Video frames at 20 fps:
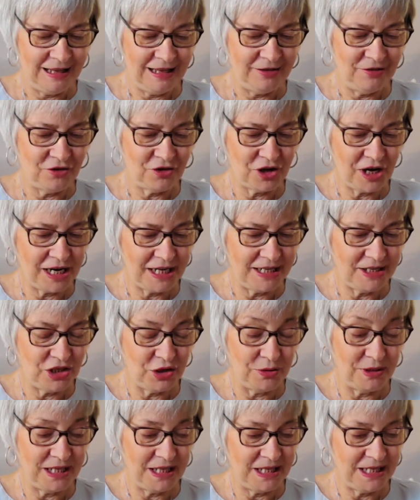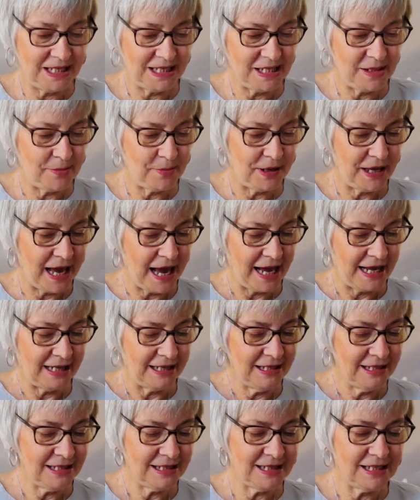I tried using the
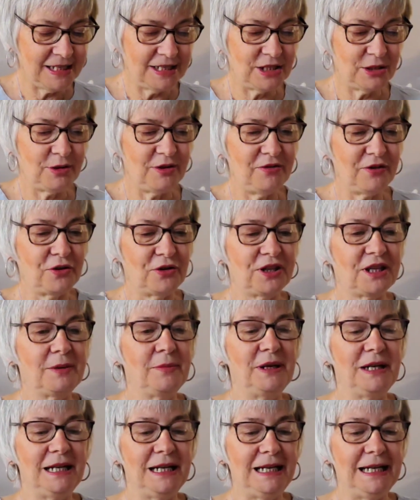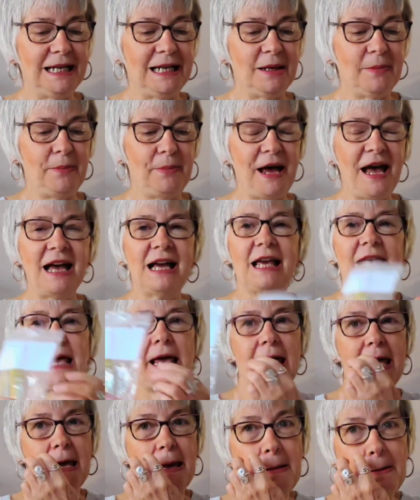DPNs. So I've got them in a little pack
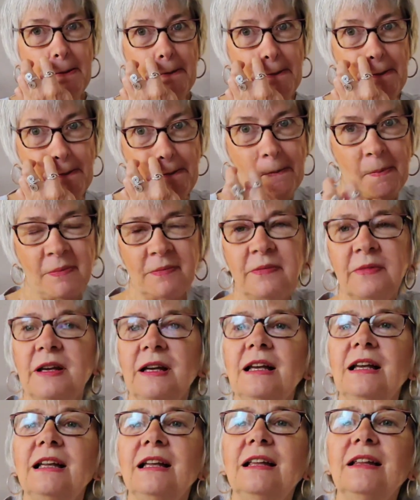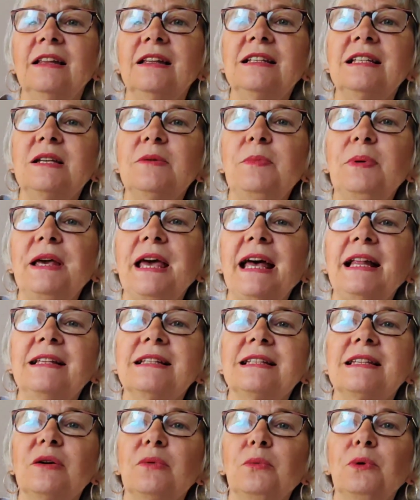here, the
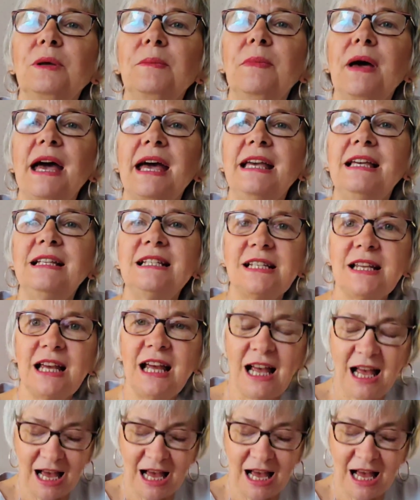DPNs that we made.